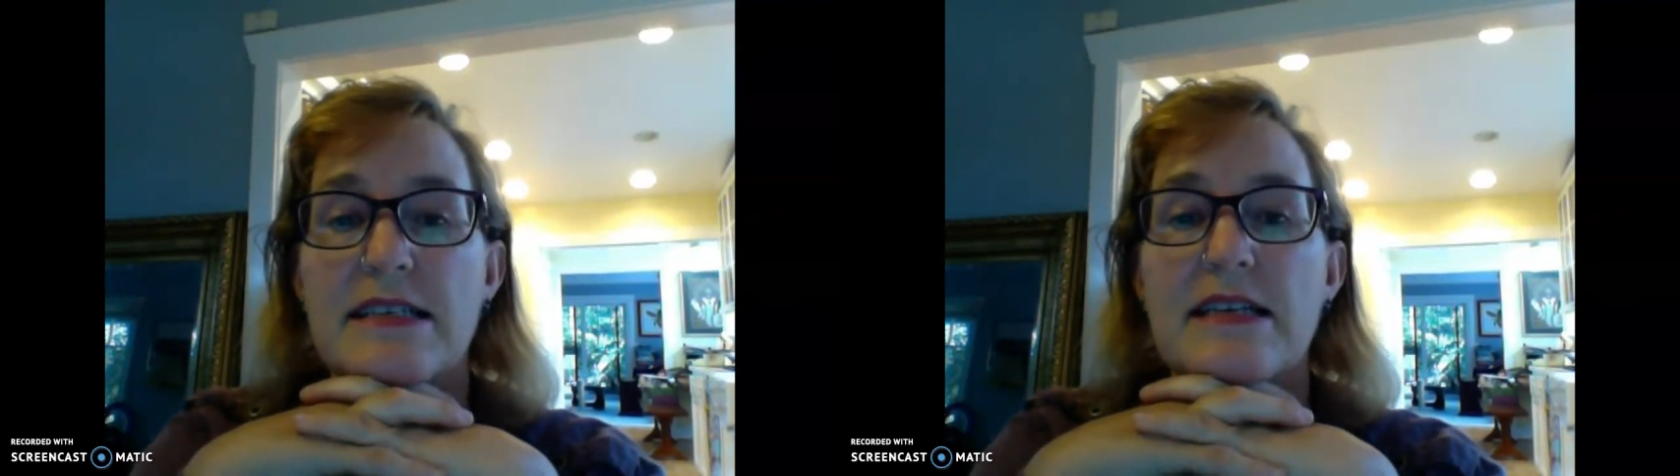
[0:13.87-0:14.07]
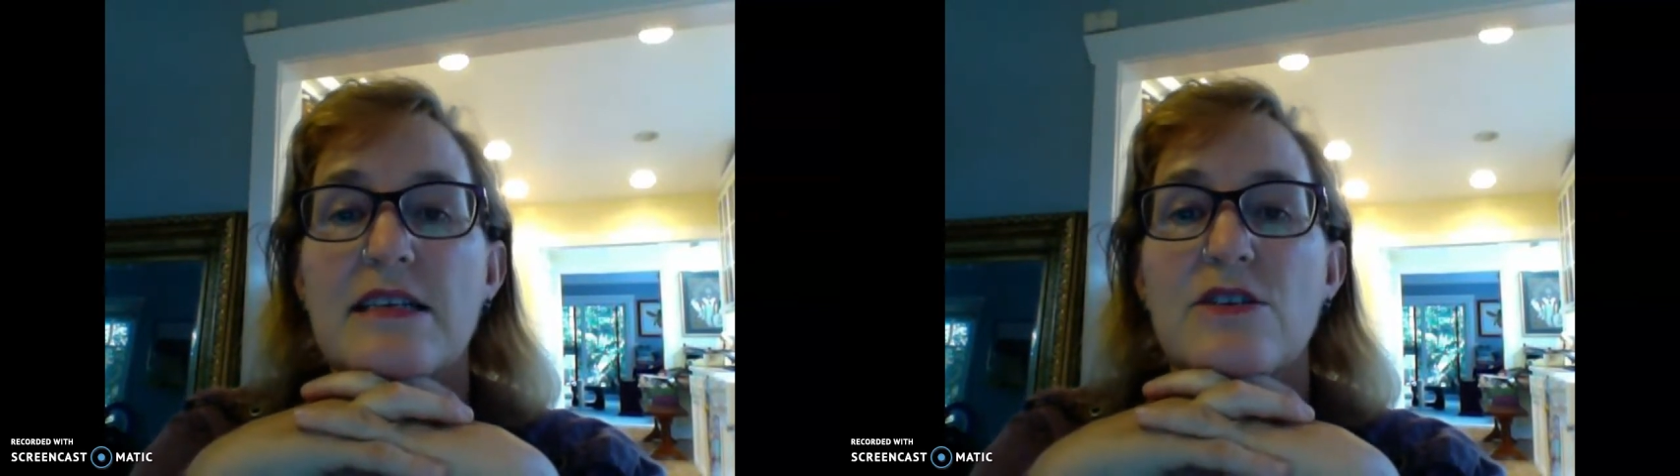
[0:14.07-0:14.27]
that
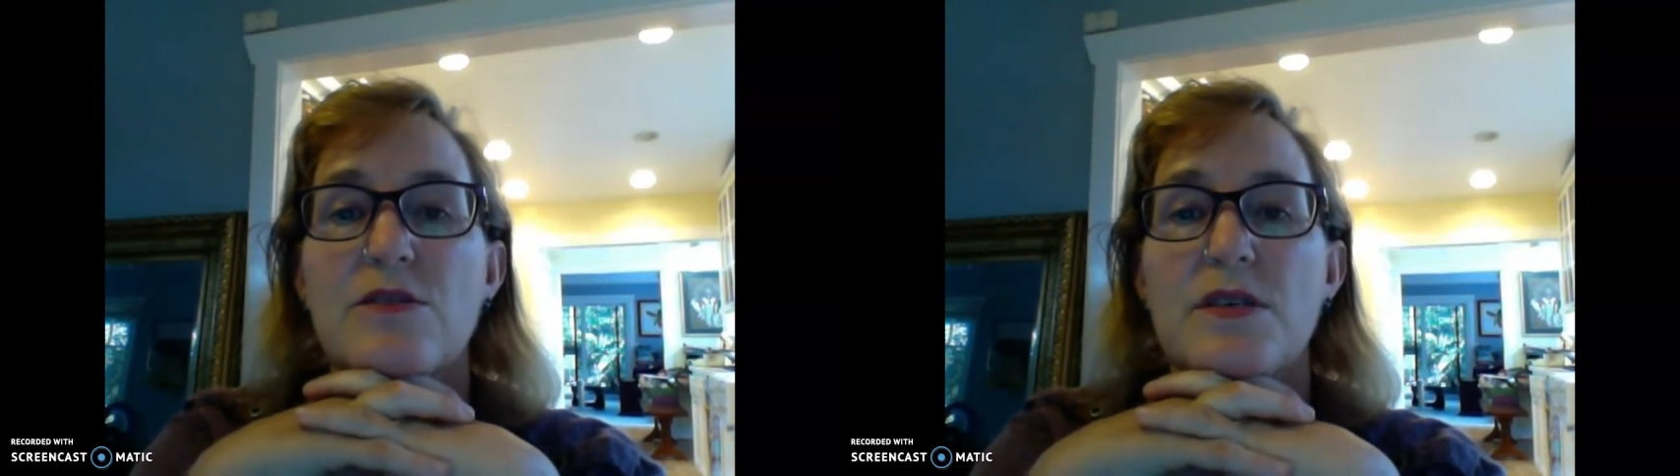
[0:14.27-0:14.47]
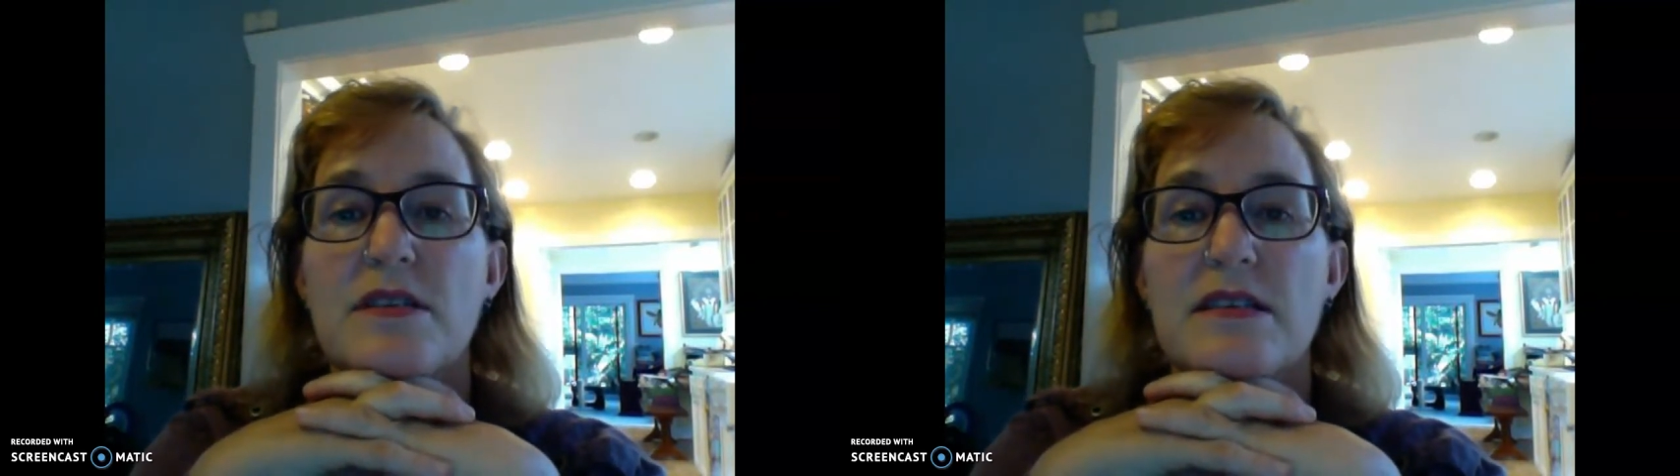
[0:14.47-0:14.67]
I teach
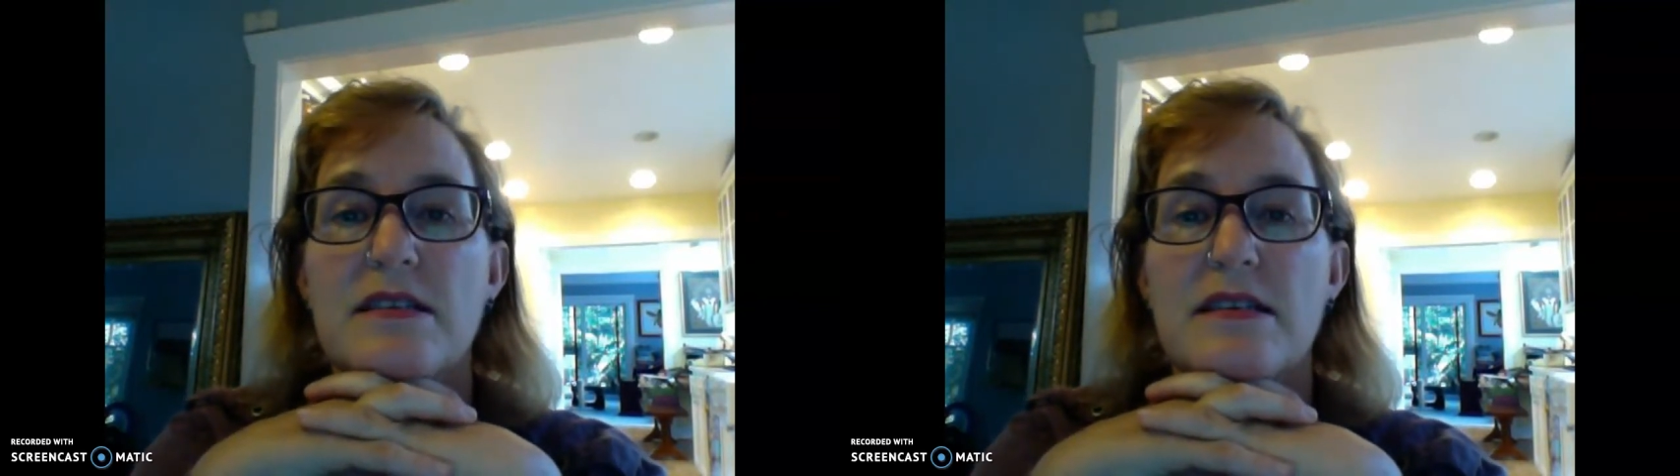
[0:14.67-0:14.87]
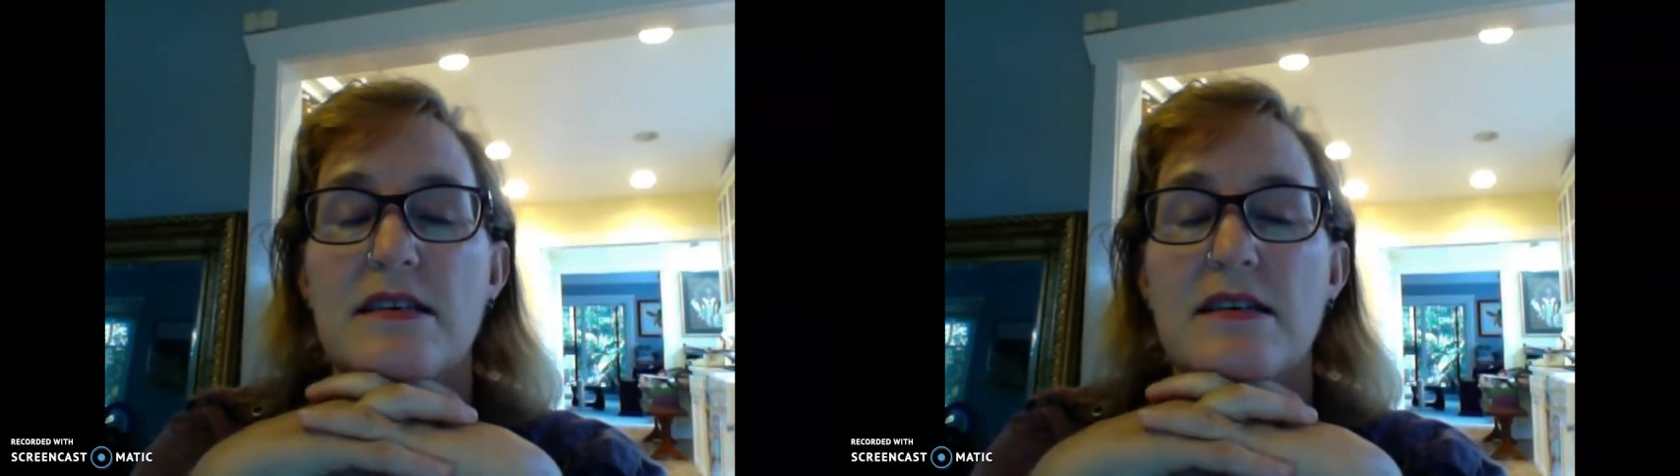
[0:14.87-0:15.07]
at
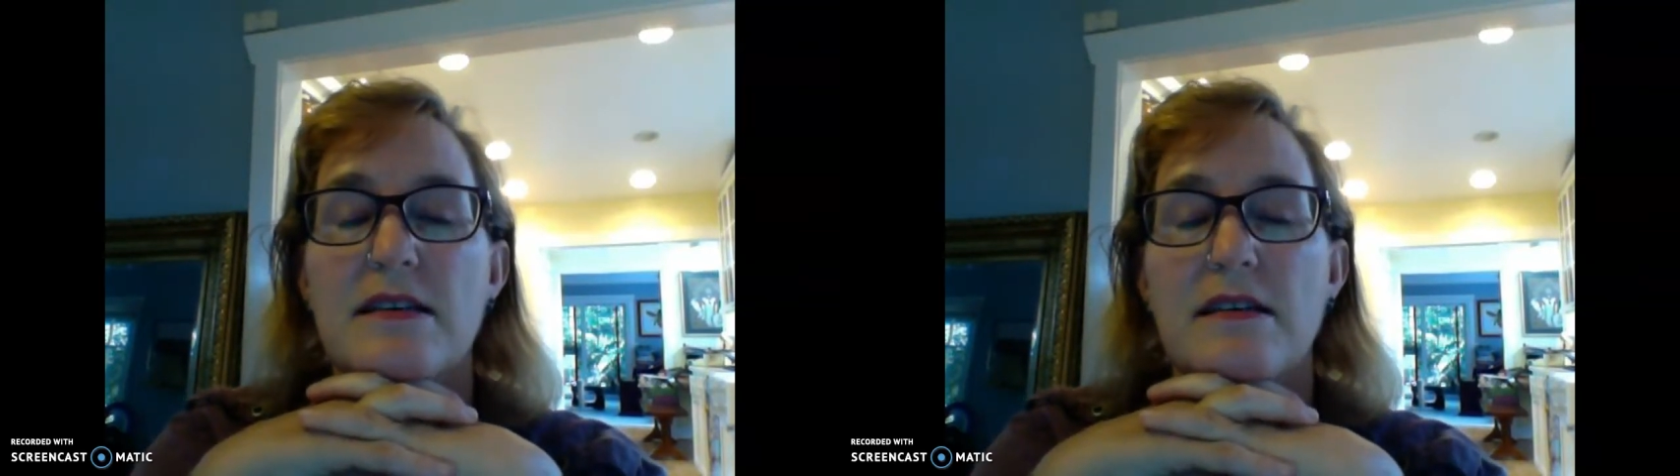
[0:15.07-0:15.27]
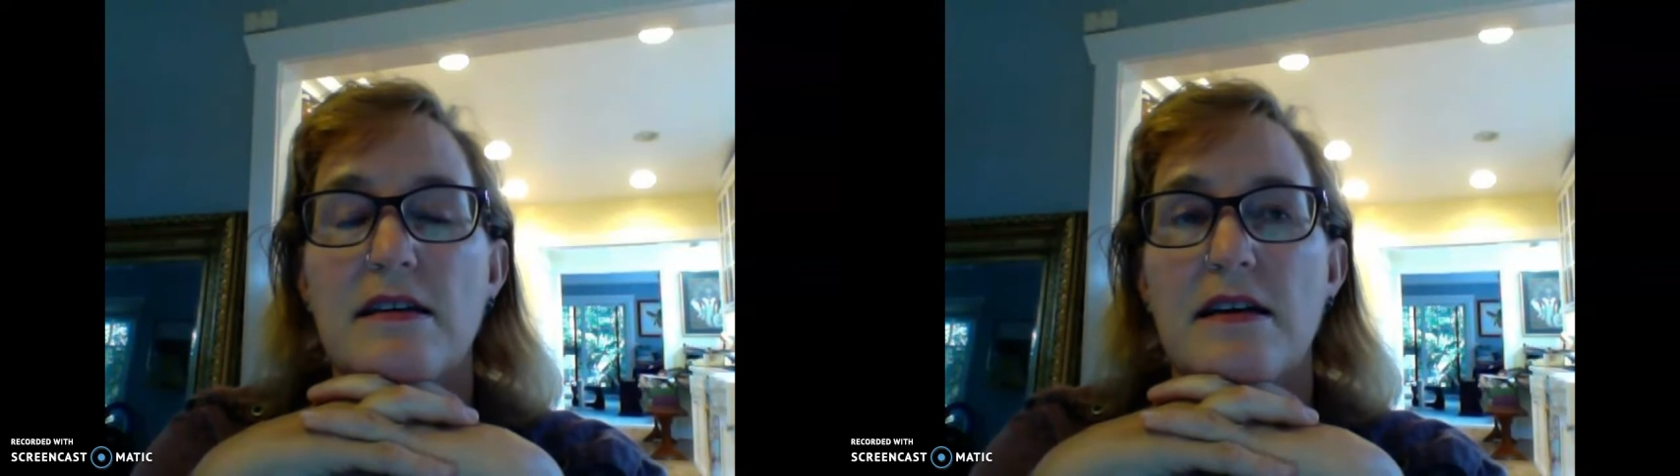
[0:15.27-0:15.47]
PCC, and